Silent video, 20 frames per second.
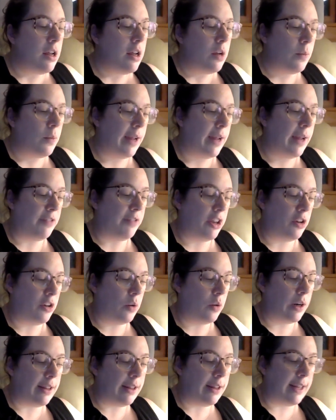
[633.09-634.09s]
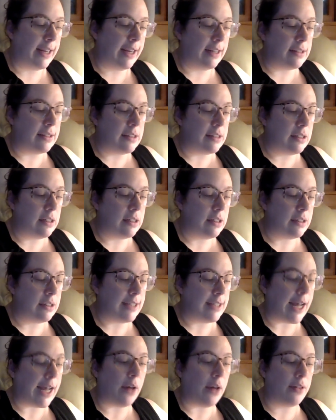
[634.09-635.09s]
We have the Northeast,
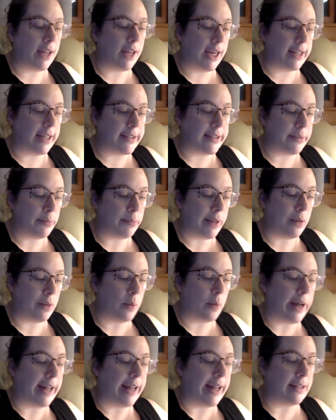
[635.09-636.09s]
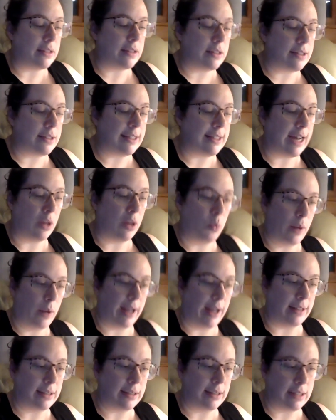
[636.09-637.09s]
Southeast, Midwest,
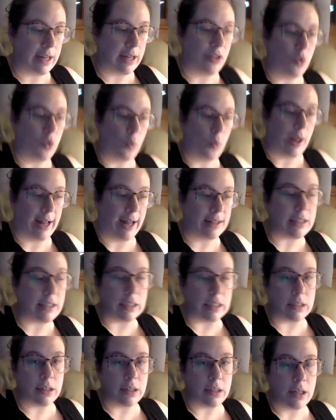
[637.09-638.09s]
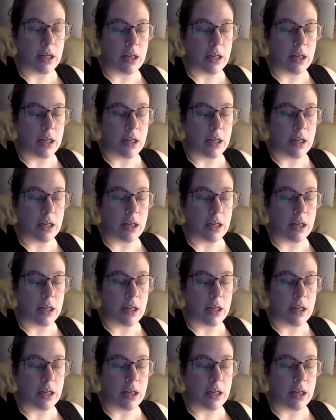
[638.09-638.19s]
Southwest, and the West.